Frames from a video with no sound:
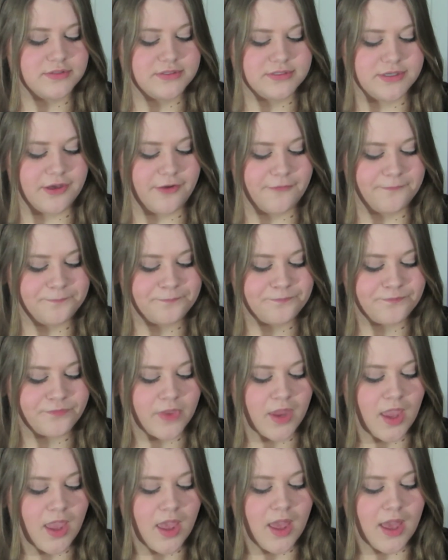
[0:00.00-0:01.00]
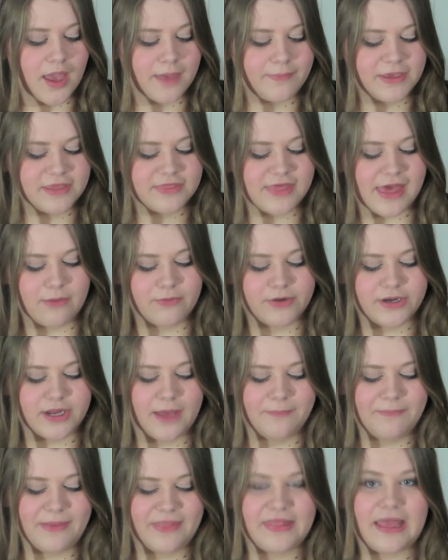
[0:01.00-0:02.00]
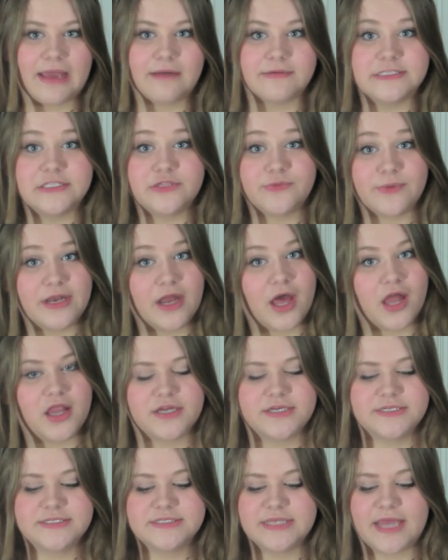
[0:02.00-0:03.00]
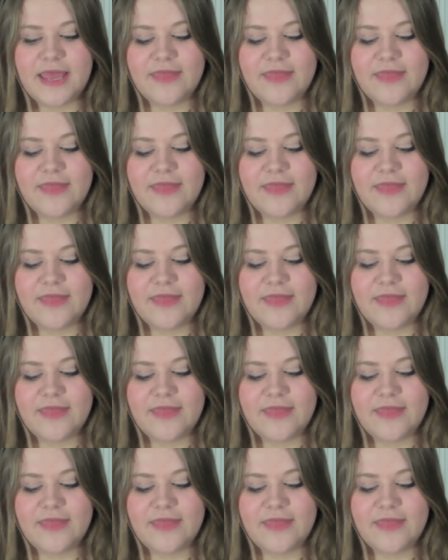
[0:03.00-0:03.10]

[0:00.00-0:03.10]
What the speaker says: So I picked that one up, and that was $3.